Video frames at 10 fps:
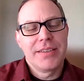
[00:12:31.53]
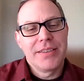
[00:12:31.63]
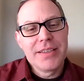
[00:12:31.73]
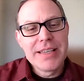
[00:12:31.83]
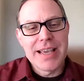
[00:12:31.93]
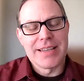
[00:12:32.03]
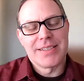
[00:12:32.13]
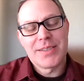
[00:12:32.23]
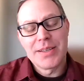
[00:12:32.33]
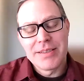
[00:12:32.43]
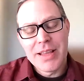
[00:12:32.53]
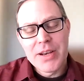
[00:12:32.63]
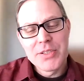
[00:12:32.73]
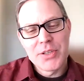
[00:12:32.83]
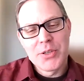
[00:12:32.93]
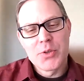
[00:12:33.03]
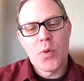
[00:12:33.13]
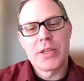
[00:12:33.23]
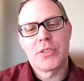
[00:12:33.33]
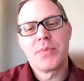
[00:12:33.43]
Yes, that is a good
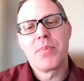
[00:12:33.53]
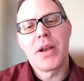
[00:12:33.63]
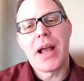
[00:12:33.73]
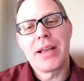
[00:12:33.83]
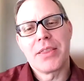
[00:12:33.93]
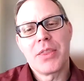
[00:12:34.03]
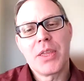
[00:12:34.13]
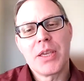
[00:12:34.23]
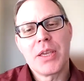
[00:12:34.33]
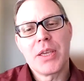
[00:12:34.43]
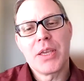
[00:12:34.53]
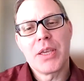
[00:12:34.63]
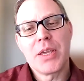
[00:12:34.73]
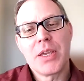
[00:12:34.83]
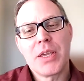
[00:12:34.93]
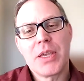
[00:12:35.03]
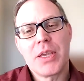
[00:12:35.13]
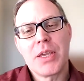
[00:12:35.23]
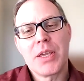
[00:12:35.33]
question, but I think by actually